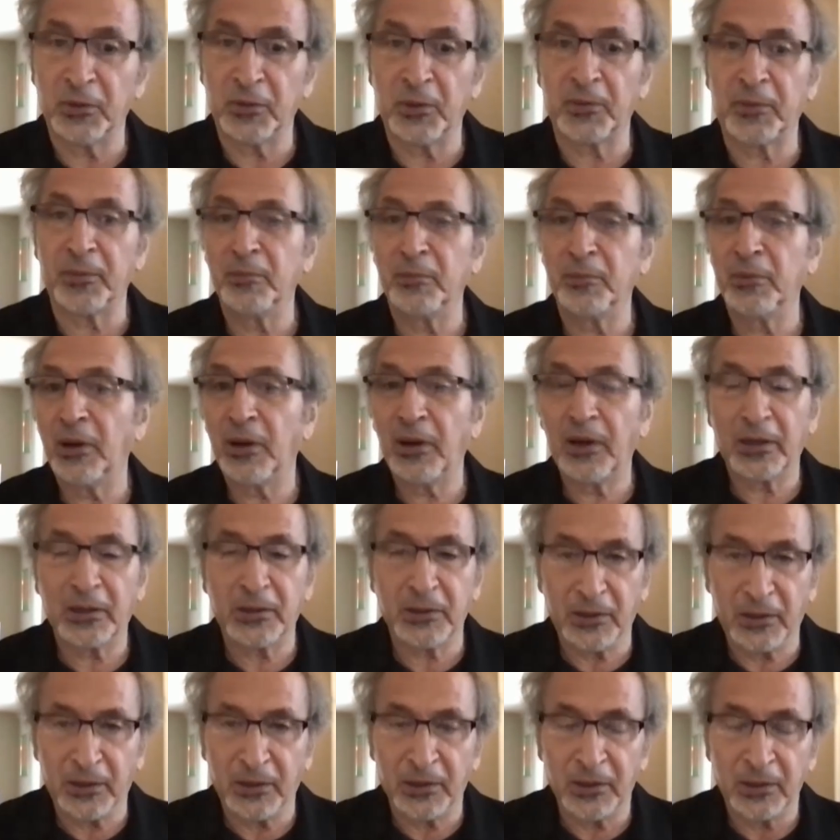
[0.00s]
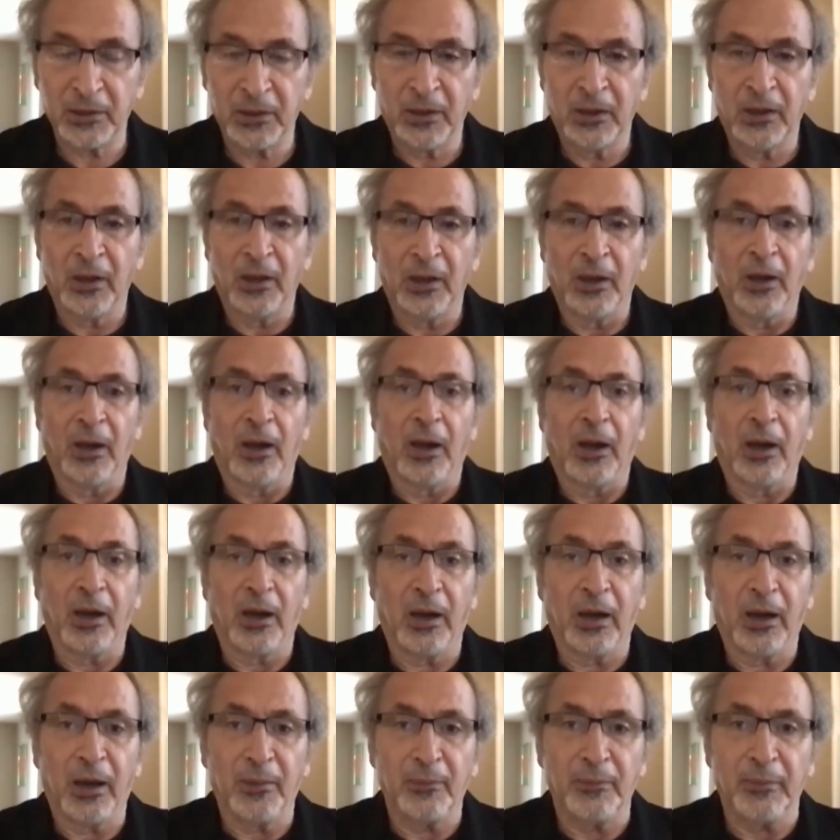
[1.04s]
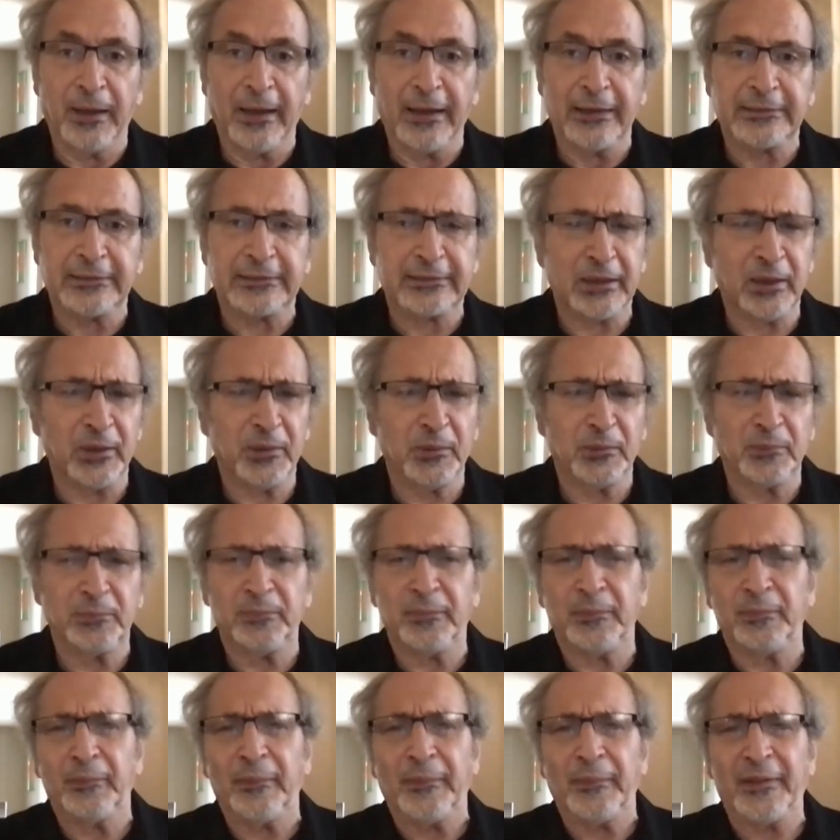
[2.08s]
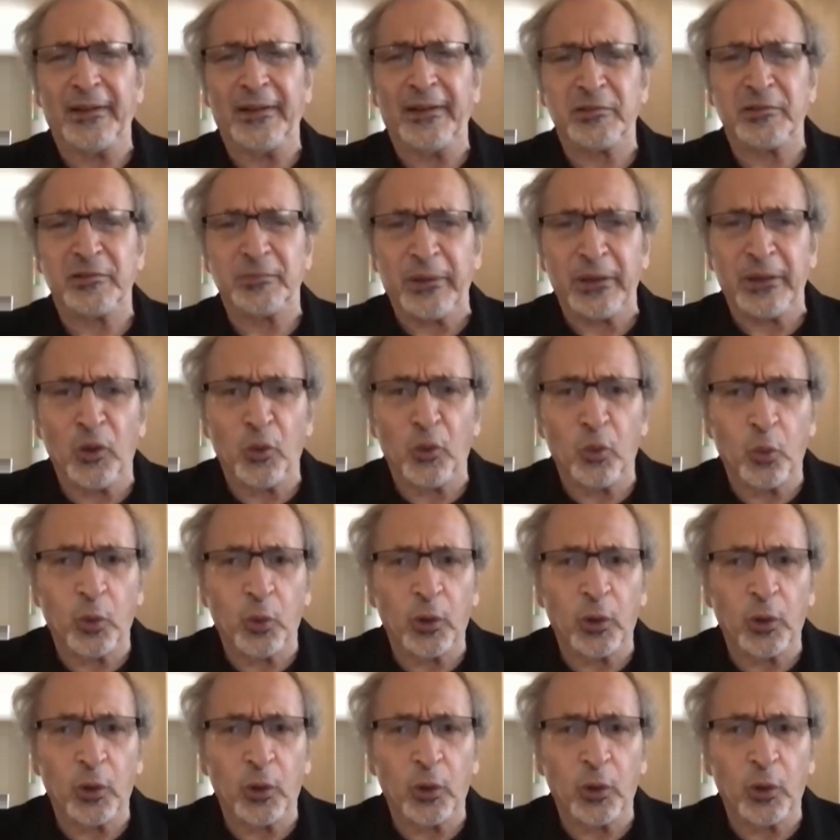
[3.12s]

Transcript: and North America. So there's been a